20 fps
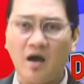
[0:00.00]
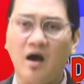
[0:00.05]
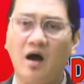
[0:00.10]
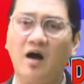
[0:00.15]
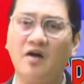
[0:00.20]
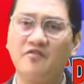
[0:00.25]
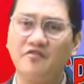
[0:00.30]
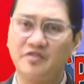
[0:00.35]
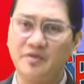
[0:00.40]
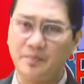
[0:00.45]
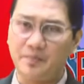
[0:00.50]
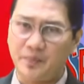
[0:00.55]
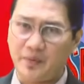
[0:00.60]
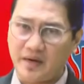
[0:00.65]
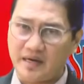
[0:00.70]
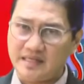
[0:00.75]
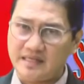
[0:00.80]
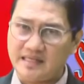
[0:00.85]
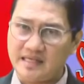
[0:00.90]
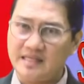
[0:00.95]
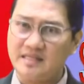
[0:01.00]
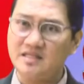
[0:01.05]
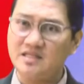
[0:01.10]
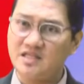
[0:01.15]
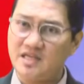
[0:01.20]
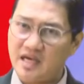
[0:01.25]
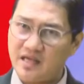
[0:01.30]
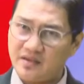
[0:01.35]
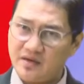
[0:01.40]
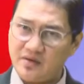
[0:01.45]
of the present
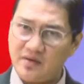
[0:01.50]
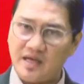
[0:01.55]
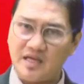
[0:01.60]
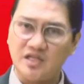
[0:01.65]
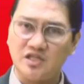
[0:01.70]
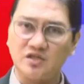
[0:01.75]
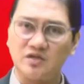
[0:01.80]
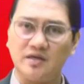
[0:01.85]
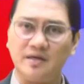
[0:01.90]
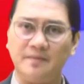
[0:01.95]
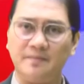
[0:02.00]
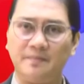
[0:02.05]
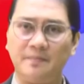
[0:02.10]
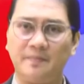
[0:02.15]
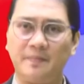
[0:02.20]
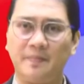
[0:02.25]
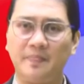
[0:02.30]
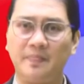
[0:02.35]
generation.